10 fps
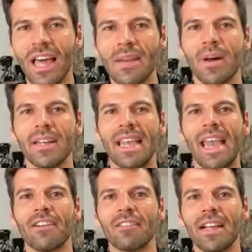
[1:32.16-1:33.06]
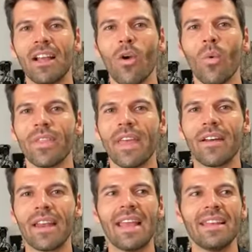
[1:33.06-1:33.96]
of money entering without
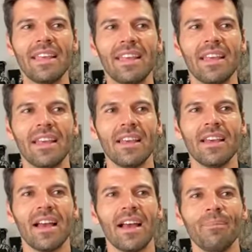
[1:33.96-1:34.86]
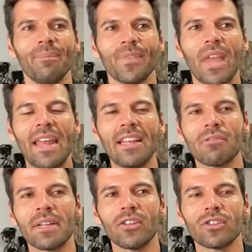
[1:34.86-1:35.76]
any
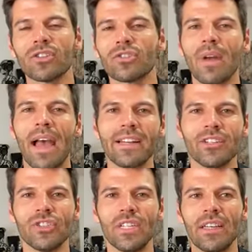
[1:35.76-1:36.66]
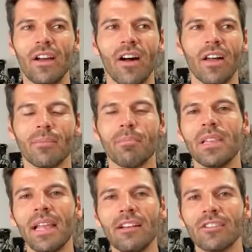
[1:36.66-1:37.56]
real strategy on
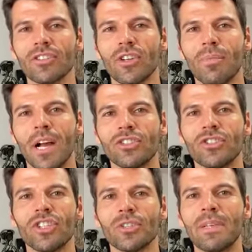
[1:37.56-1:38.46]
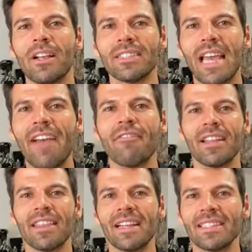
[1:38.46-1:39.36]
players so much, just because
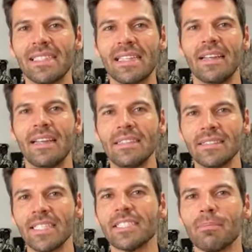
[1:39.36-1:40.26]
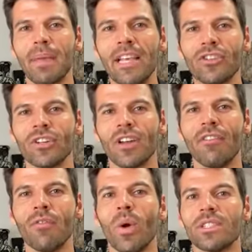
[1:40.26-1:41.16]
everything is in anticipation of
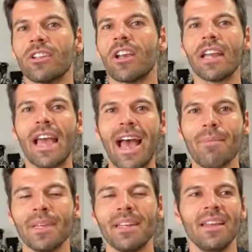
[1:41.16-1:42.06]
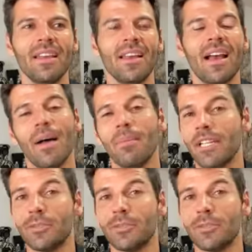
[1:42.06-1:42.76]
what's going to happen. But it's been